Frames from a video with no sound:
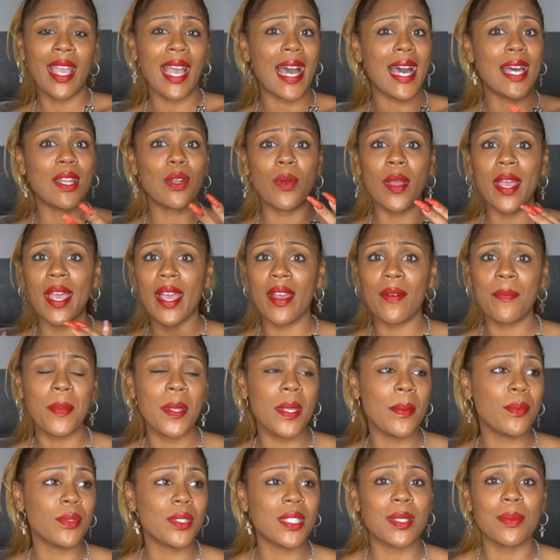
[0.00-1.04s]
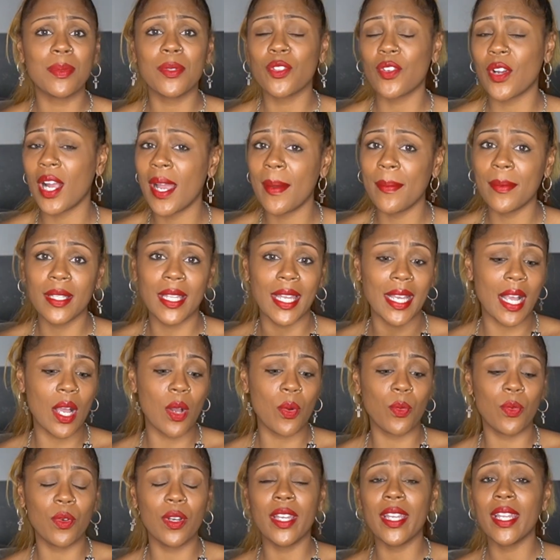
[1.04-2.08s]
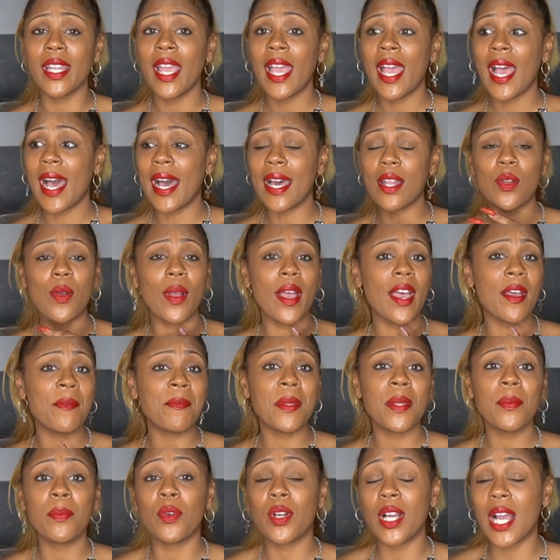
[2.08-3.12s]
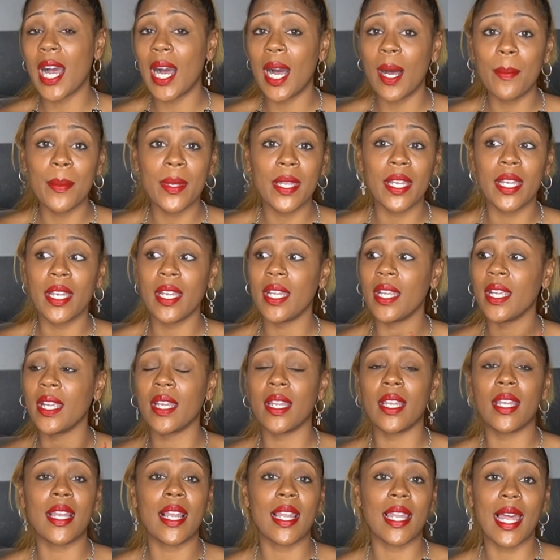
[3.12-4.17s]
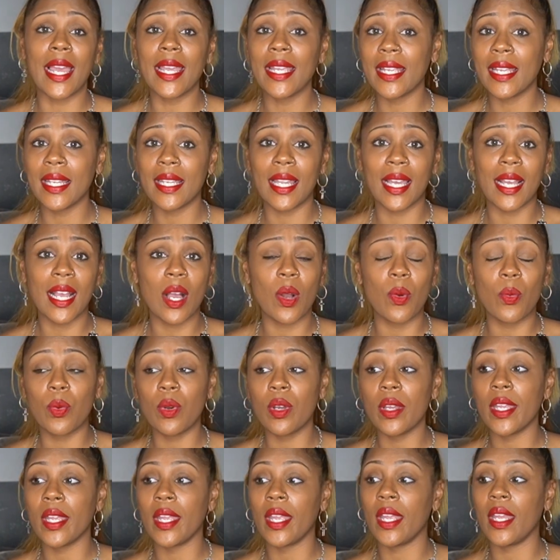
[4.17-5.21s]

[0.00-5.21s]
I don't have people subscribing like I want. I don't have people commenting and liking like I want.